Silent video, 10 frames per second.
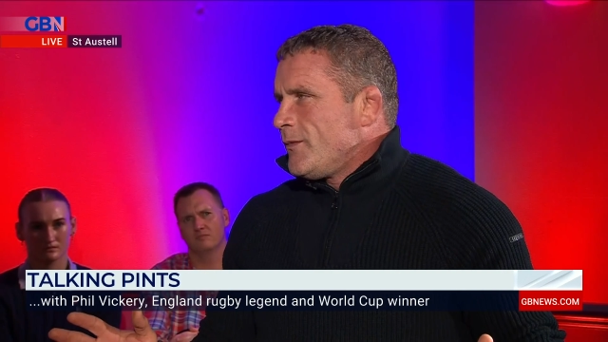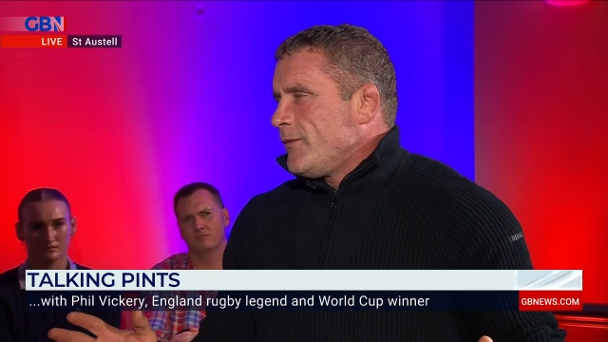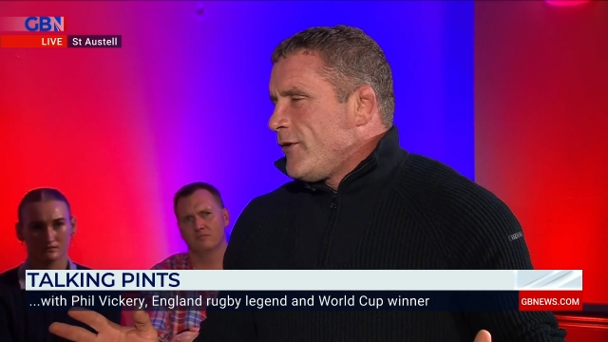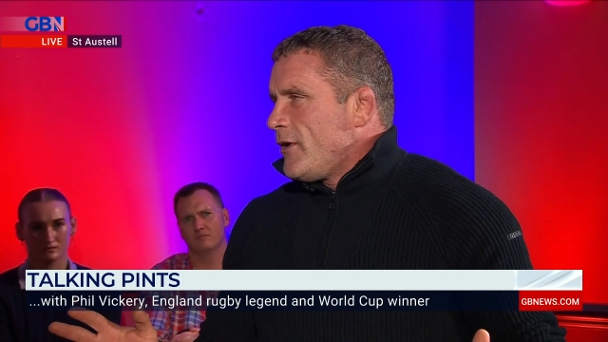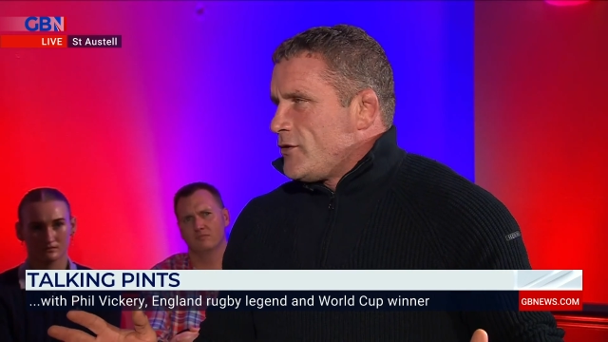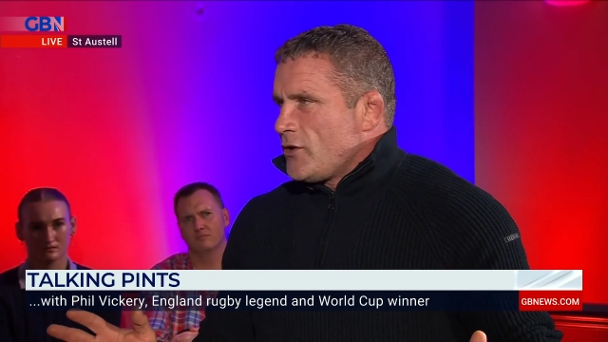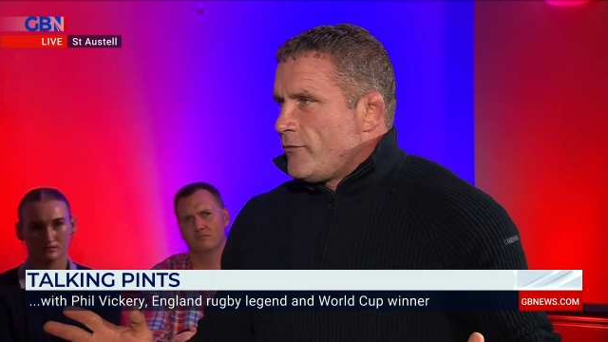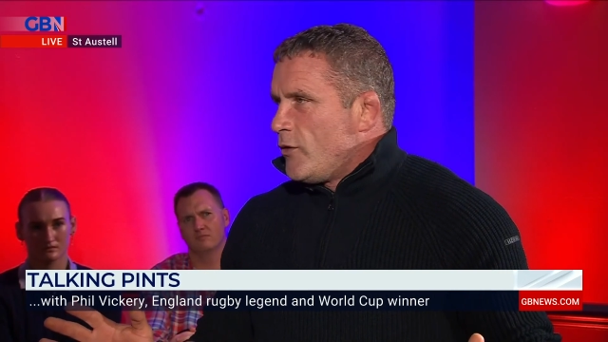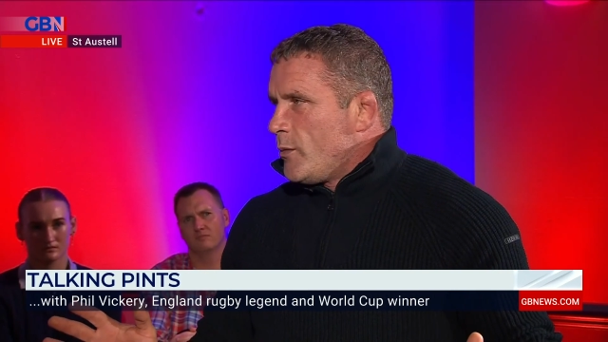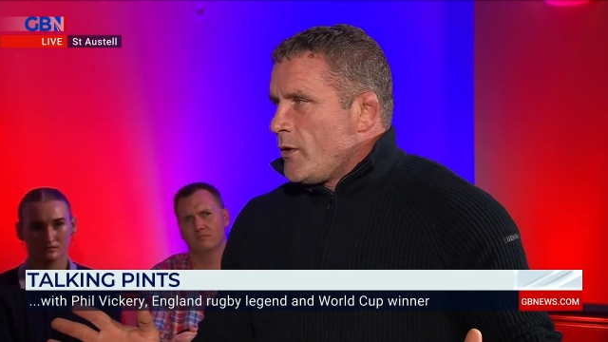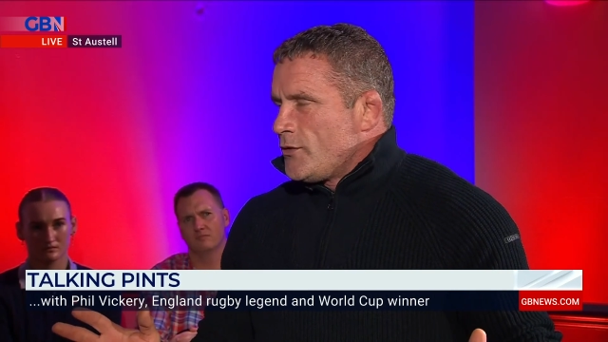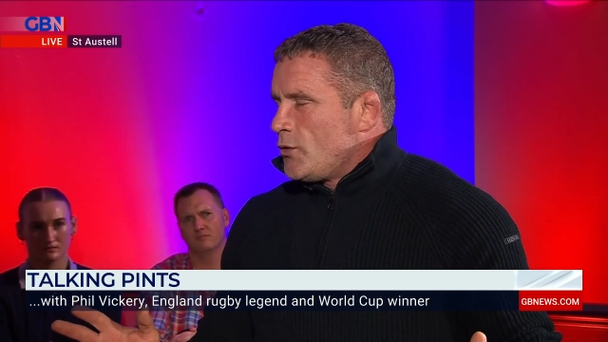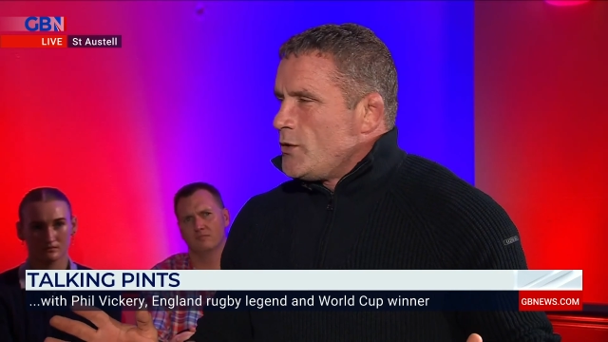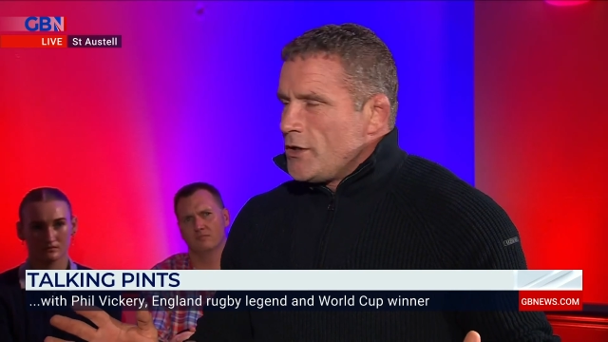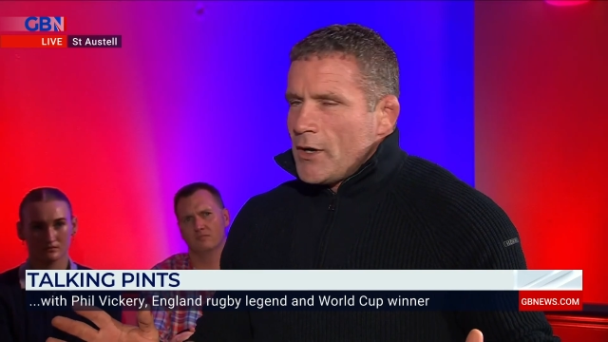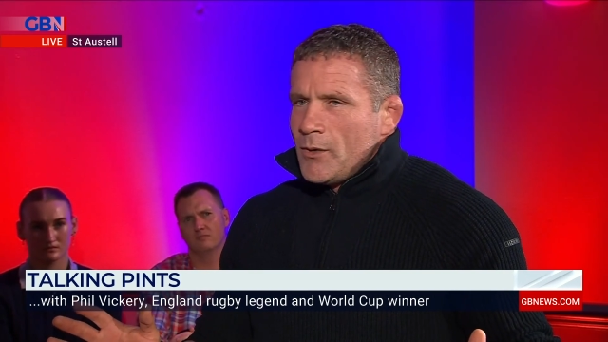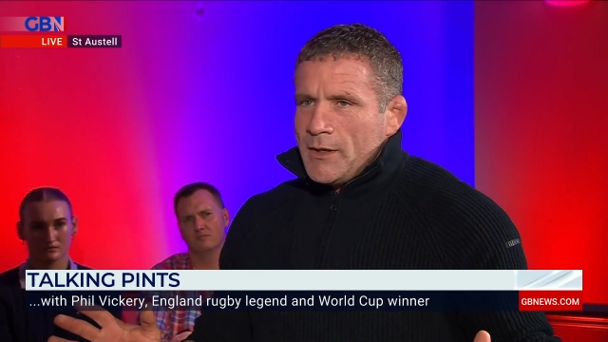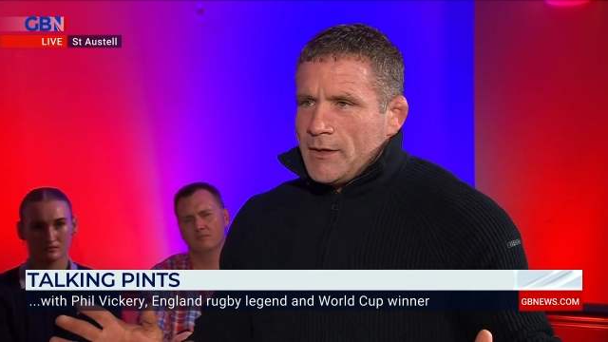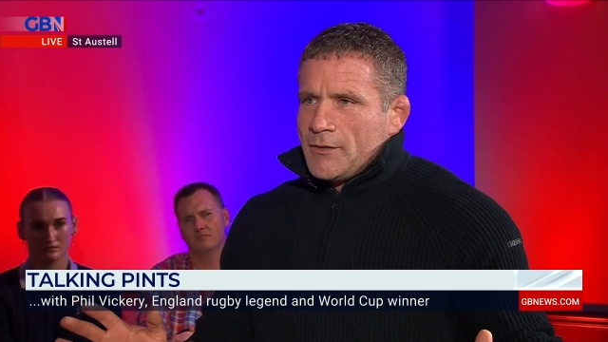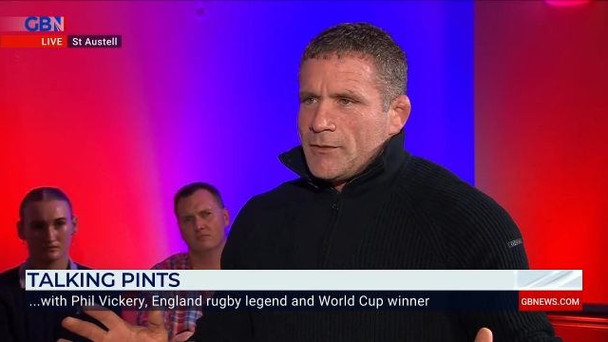Speaker 1: Five-a-side football was always a goalie
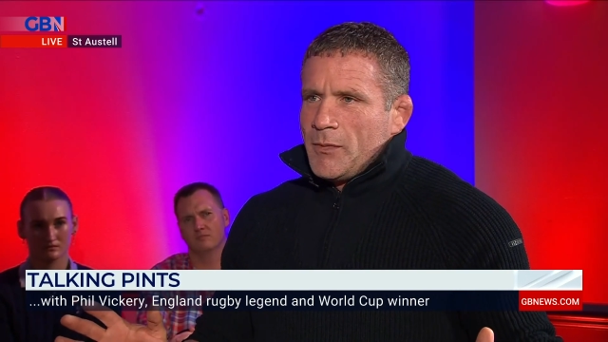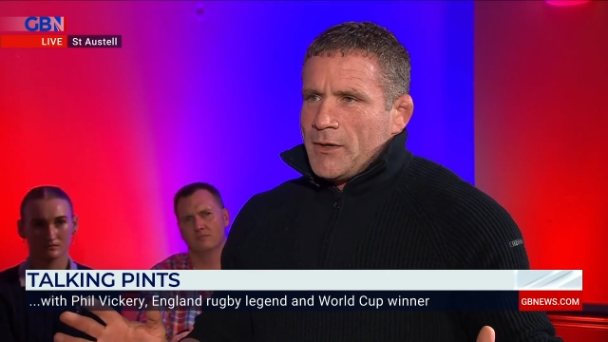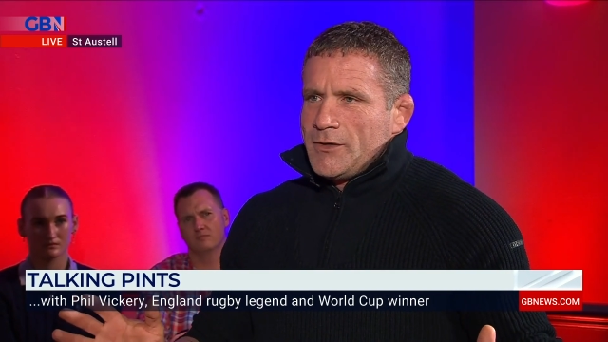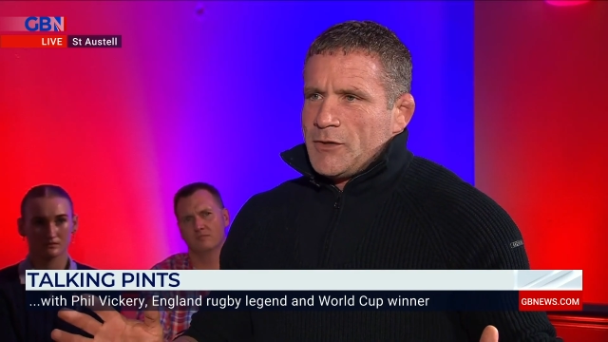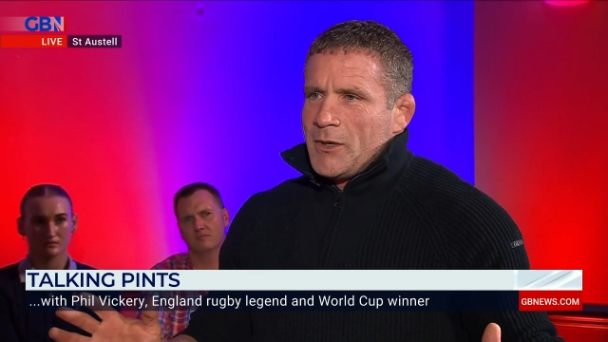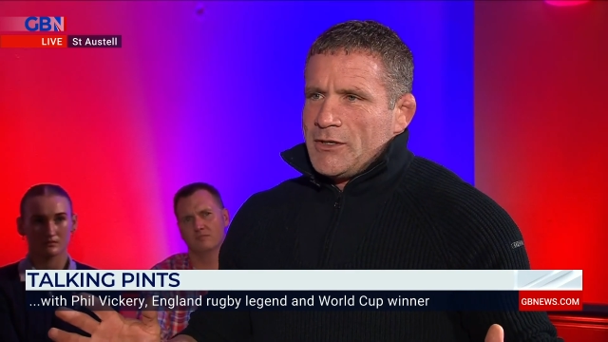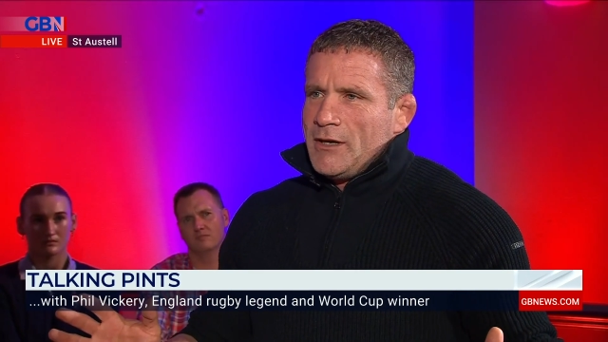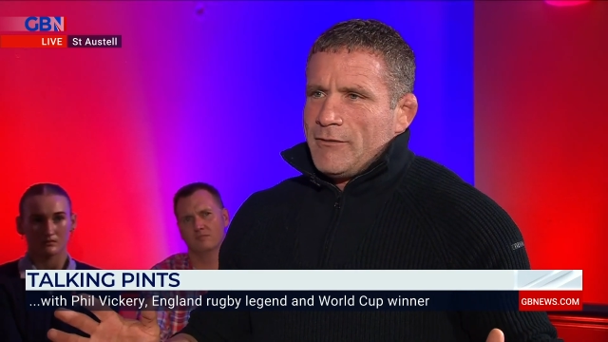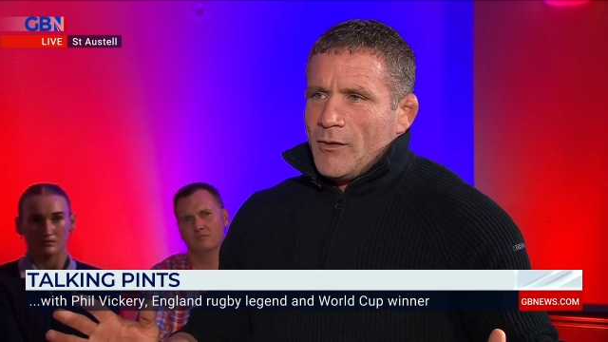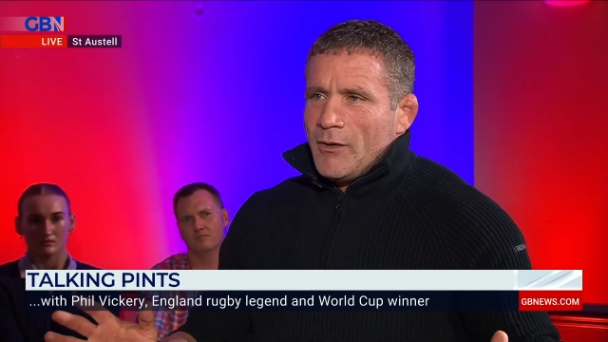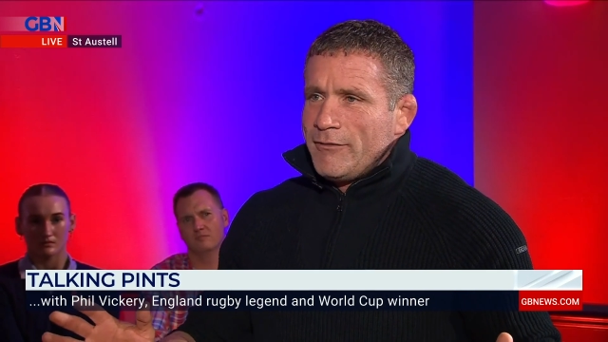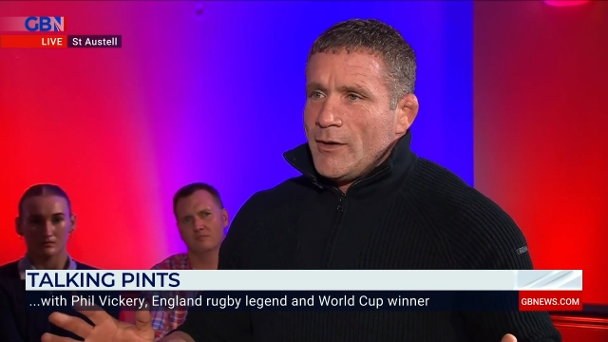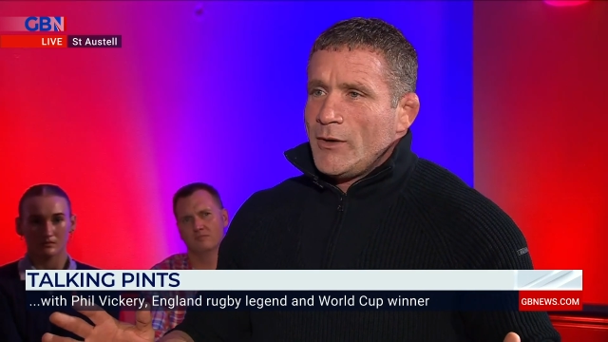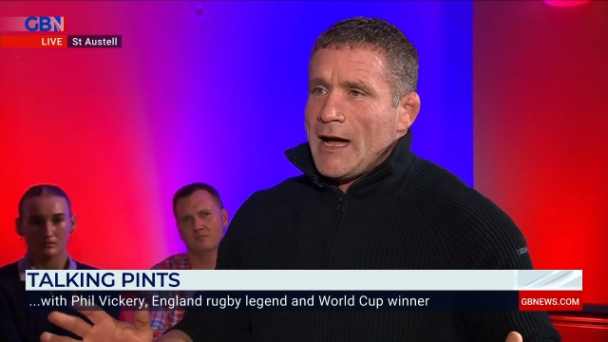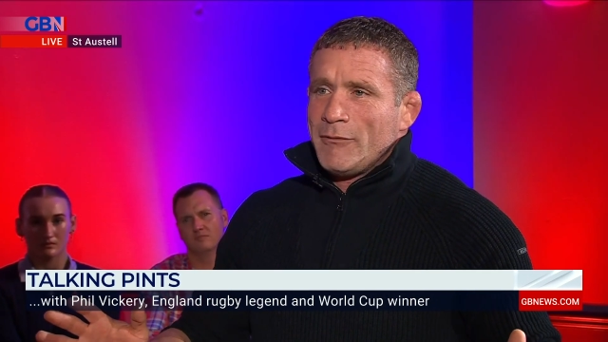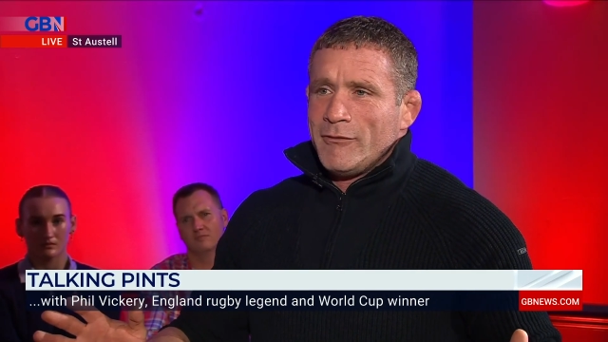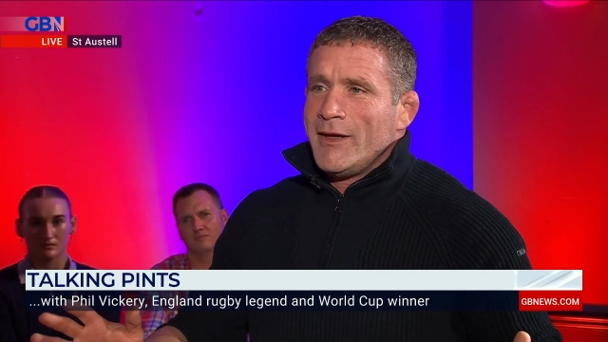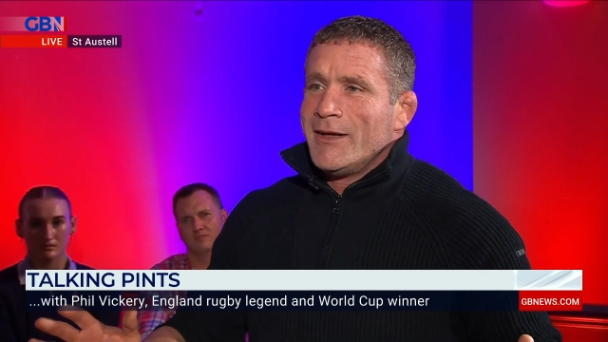because by just by default I filled half of you